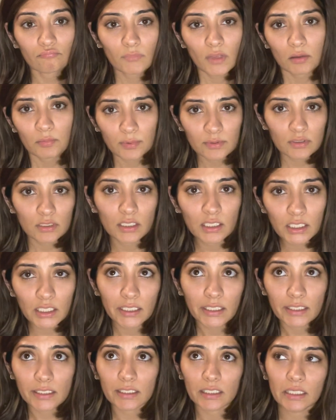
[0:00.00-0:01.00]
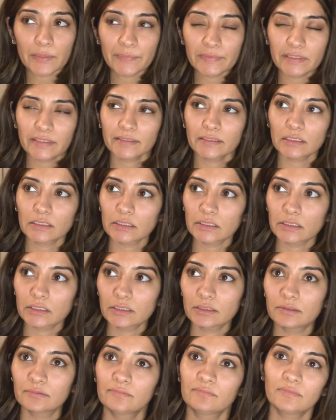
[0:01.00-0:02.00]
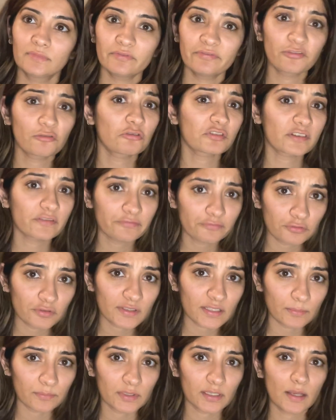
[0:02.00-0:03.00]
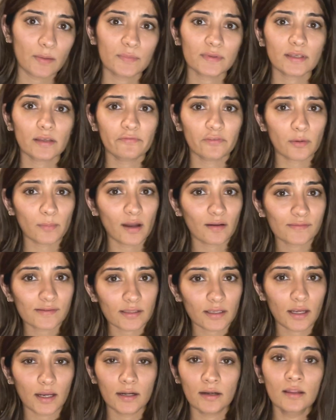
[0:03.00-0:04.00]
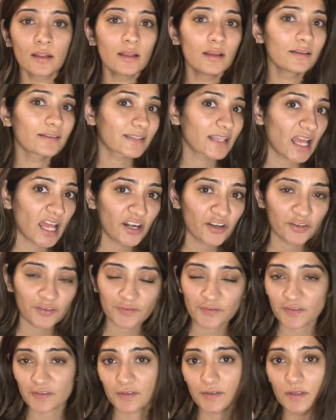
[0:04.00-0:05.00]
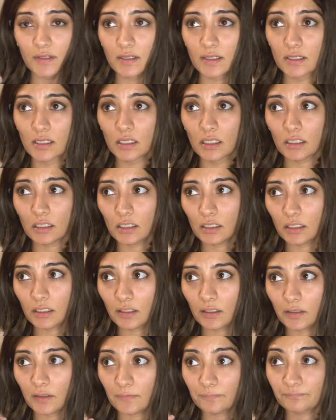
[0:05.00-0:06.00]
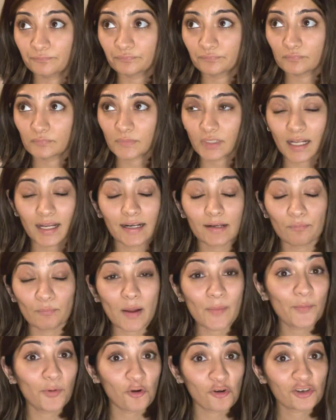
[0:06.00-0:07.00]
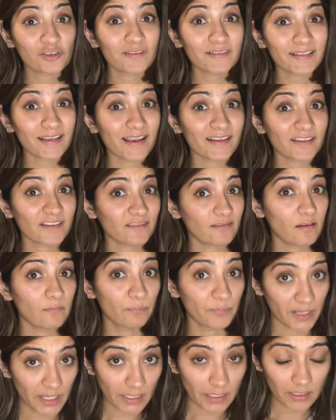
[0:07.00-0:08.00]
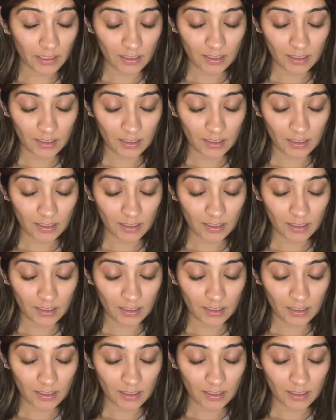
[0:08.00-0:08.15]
I would eat, frozen food sometimes from outside, salads, and my portion sizes were big.